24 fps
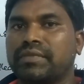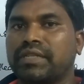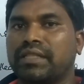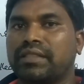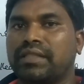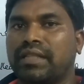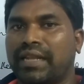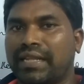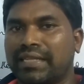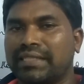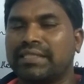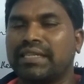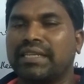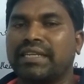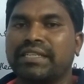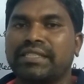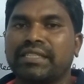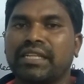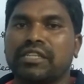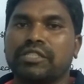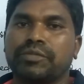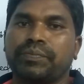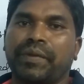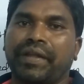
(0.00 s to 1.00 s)
the less
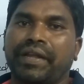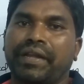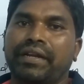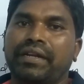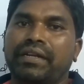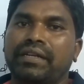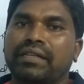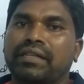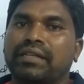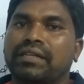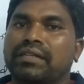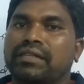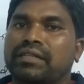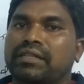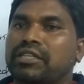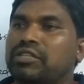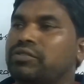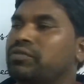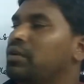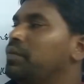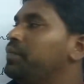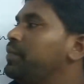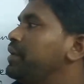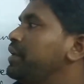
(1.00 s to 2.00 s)
initial speed,
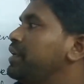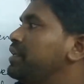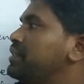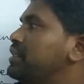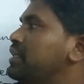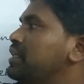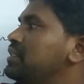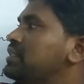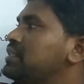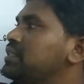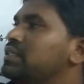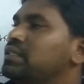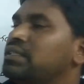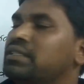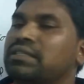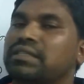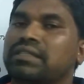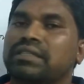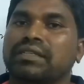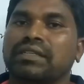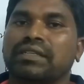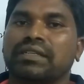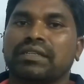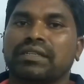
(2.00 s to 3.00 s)
it will be reaches
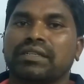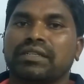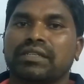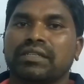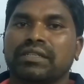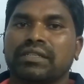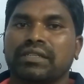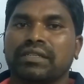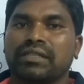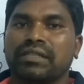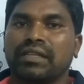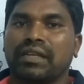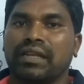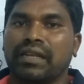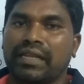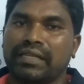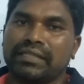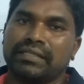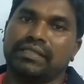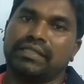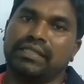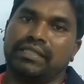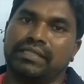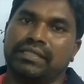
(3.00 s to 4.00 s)

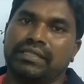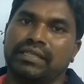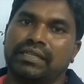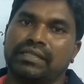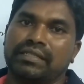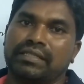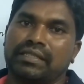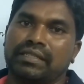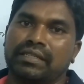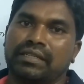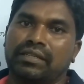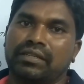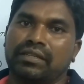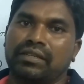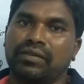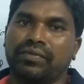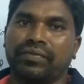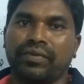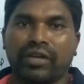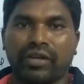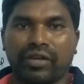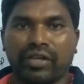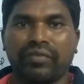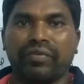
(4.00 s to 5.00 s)
less distance. If
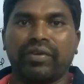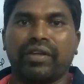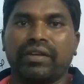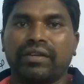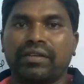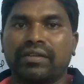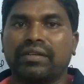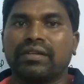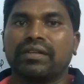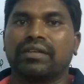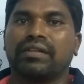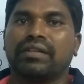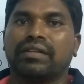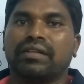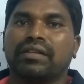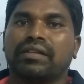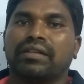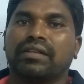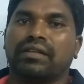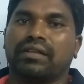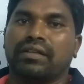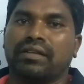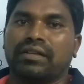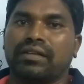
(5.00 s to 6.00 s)
you are given
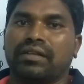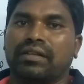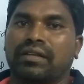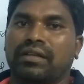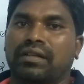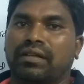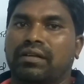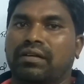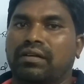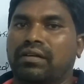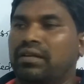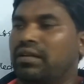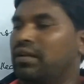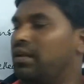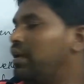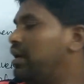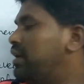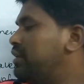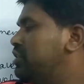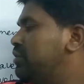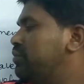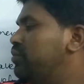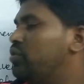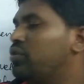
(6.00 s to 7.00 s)

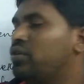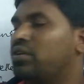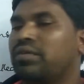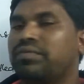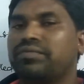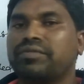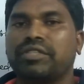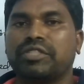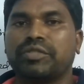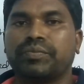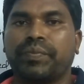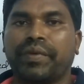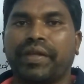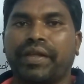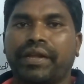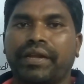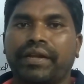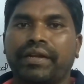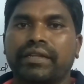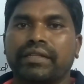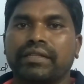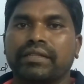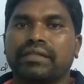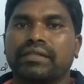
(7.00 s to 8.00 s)
large amount of the
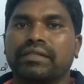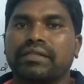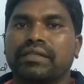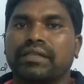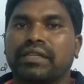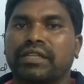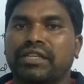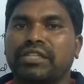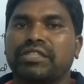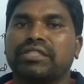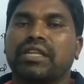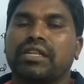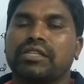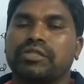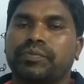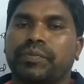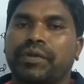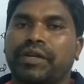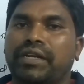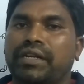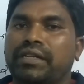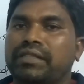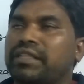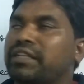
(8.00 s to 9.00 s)
speed, initial
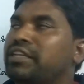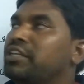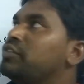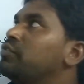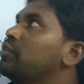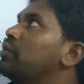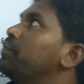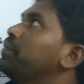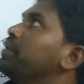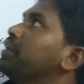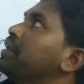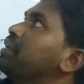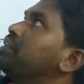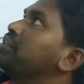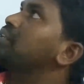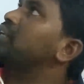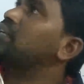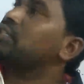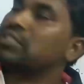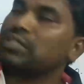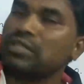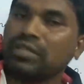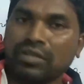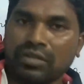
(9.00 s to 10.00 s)
speed, then it will be
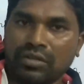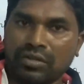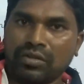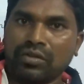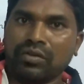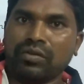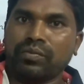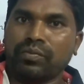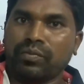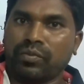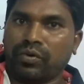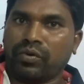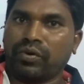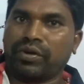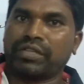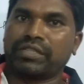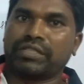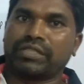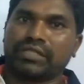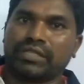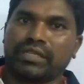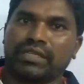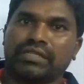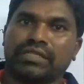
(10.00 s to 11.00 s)
reaches more
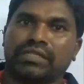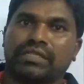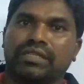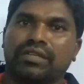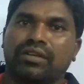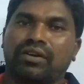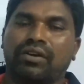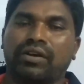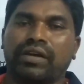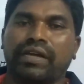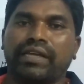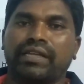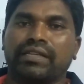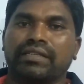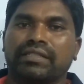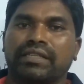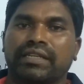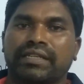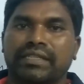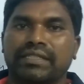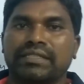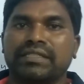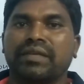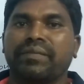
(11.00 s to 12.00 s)
distance. Okay,
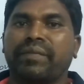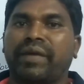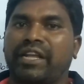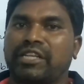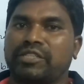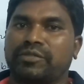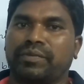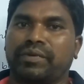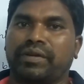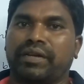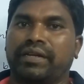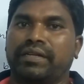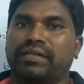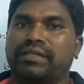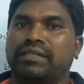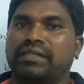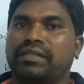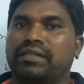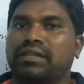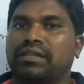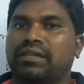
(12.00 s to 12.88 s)
that is the maximum height,